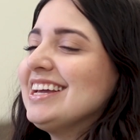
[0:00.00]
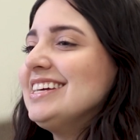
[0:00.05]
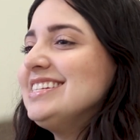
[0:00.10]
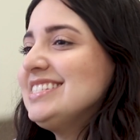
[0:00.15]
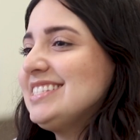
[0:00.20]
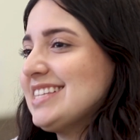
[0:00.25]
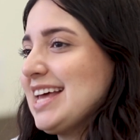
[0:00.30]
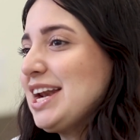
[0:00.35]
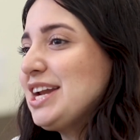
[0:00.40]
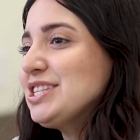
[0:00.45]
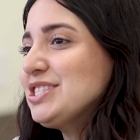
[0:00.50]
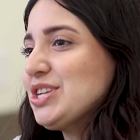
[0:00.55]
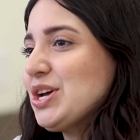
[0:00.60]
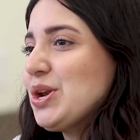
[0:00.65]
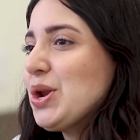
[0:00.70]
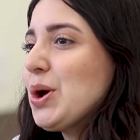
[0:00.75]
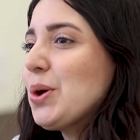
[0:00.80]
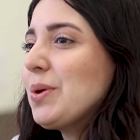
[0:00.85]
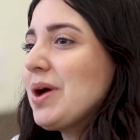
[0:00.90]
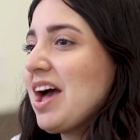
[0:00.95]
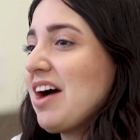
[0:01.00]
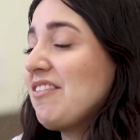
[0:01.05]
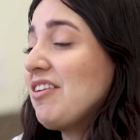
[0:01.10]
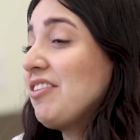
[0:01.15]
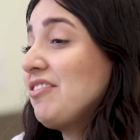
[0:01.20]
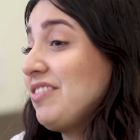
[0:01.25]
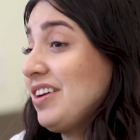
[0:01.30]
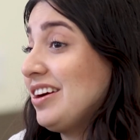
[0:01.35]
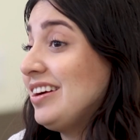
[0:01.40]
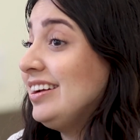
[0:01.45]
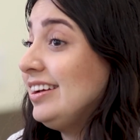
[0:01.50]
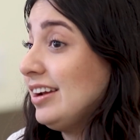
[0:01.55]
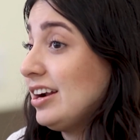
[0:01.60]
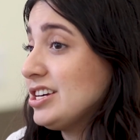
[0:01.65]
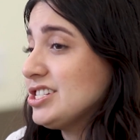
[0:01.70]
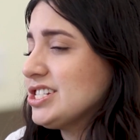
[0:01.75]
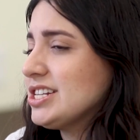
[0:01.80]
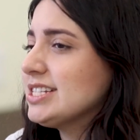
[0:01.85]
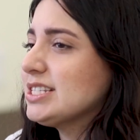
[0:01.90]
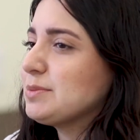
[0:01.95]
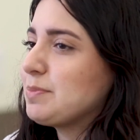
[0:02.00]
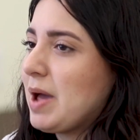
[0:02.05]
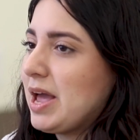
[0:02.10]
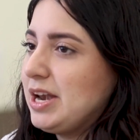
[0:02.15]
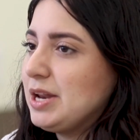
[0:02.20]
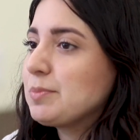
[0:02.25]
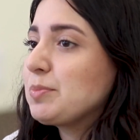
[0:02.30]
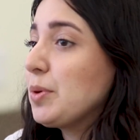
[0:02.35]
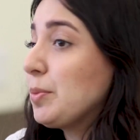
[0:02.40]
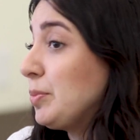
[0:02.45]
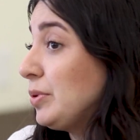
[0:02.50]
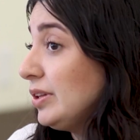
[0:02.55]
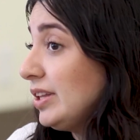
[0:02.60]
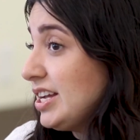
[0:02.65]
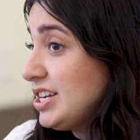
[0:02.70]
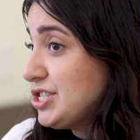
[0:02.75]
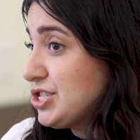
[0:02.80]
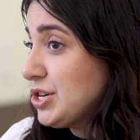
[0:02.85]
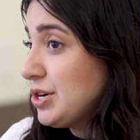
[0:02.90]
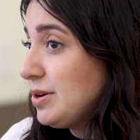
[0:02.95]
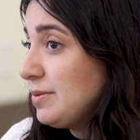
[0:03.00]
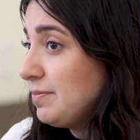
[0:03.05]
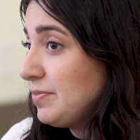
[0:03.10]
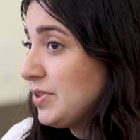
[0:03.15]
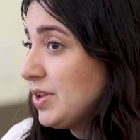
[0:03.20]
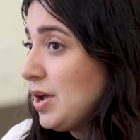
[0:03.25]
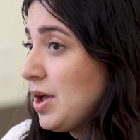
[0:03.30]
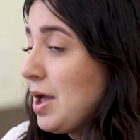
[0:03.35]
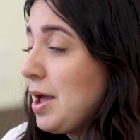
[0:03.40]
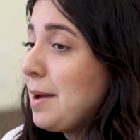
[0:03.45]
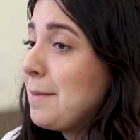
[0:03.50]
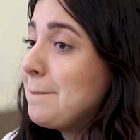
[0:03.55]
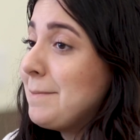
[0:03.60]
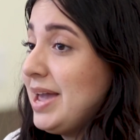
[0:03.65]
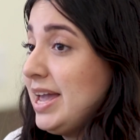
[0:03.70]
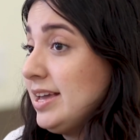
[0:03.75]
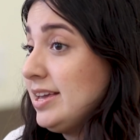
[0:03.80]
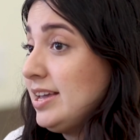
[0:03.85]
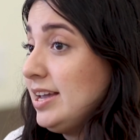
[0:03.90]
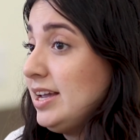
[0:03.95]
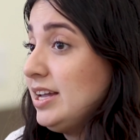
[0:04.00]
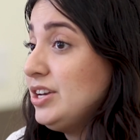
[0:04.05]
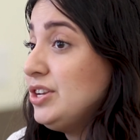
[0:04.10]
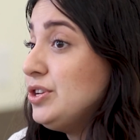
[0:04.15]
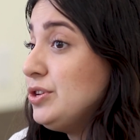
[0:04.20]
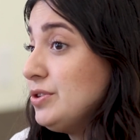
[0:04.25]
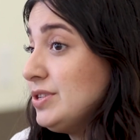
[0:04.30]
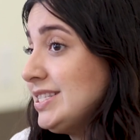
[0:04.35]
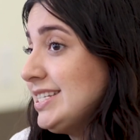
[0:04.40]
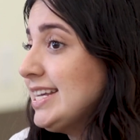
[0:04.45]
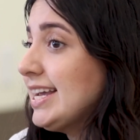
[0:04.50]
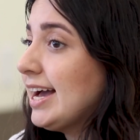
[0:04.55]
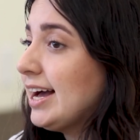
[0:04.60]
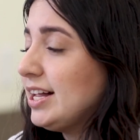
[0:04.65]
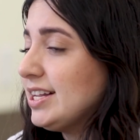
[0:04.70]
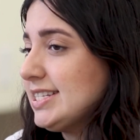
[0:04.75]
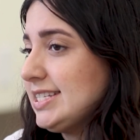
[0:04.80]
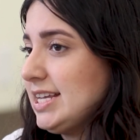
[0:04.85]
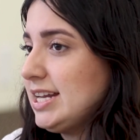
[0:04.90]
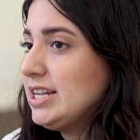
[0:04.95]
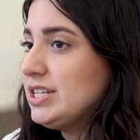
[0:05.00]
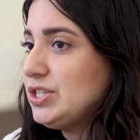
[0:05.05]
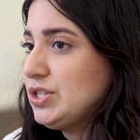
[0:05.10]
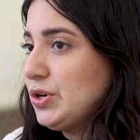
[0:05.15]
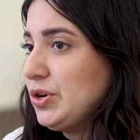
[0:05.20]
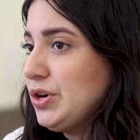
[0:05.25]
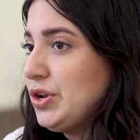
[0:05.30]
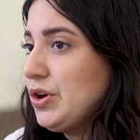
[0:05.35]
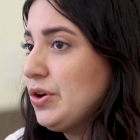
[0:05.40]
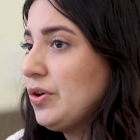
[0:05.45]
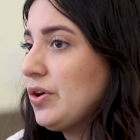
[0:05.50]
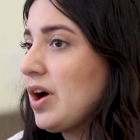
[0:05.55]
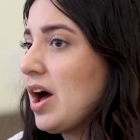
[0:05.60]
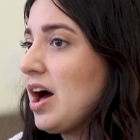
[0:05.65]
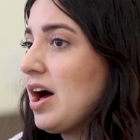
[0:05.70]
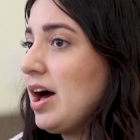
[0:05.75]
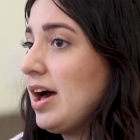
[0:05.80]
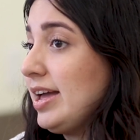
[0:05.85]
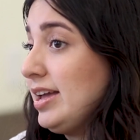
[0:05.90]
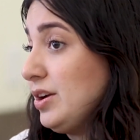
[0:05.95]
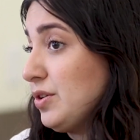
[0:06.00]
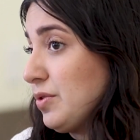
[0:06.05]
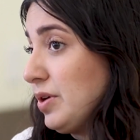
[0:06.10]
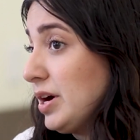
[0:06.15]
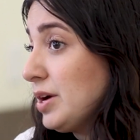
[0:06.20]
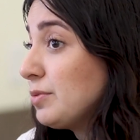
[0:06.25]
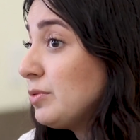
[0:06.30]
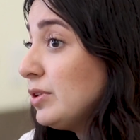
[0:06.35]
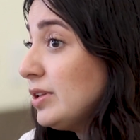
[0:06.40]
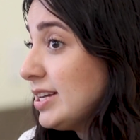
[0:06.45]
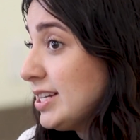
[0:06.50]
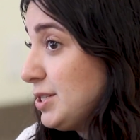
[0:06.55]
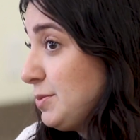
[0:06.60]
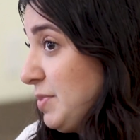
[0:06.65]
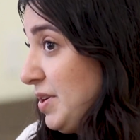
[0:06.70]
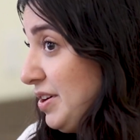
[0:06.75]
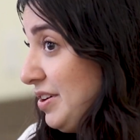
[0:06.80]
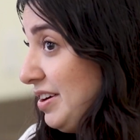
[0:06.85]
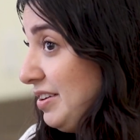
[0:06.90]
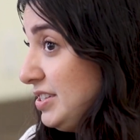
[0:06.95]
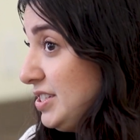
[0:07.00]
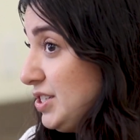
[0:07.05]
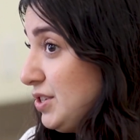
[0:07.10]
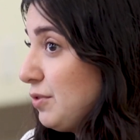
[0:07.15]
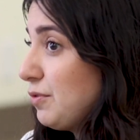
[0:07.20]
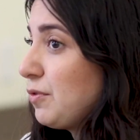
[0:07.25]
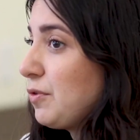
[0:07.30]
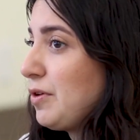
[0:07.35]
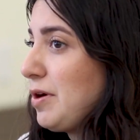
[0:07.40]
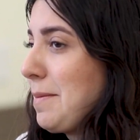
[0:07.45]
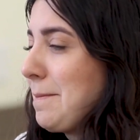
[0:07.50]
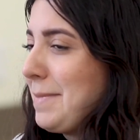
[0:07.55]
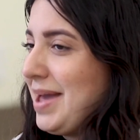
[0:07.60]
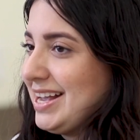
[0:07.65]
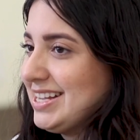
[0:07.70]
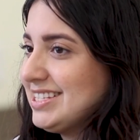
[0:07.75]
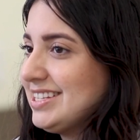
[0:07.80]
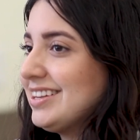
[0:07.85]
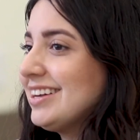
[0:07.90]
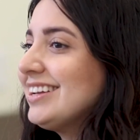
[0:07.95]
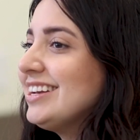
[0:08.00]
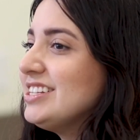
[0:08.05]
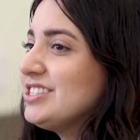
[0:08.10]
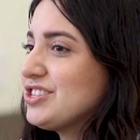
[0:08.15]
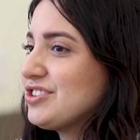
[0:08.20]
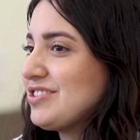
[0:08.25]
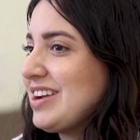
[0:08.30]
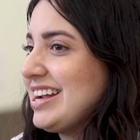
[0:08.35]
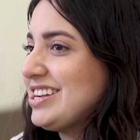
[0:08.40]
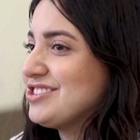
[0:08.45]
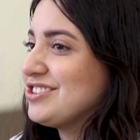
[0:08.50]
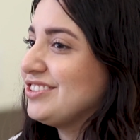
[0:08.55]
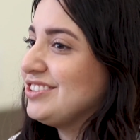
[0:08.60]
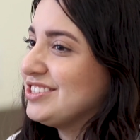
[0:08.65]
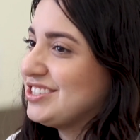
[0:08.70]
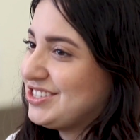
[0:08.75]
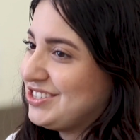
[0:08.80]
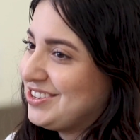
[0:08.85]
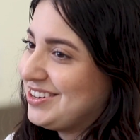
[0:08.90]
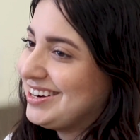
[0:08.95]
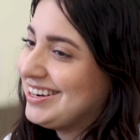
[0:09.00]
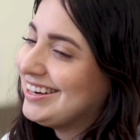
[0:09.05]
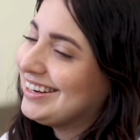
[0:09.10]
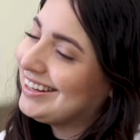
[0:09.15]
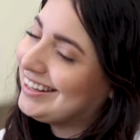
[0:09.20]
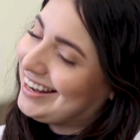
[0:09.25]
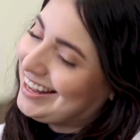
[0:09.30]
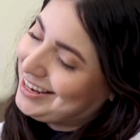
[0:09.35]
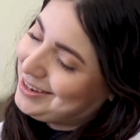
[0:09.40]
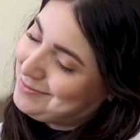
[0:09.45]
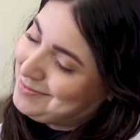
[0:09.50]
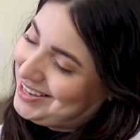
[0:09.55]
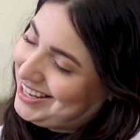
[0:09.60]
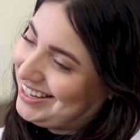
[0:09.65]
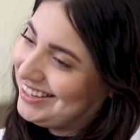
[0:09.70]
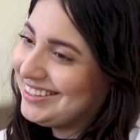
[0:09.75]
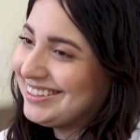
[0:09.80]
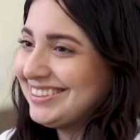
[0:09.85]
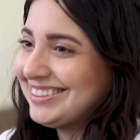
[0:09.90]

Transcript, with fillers: In San Antonio, we have a very large Hispanic population, making U T Health San Antonio an incredible experience for a Mexican international student like me.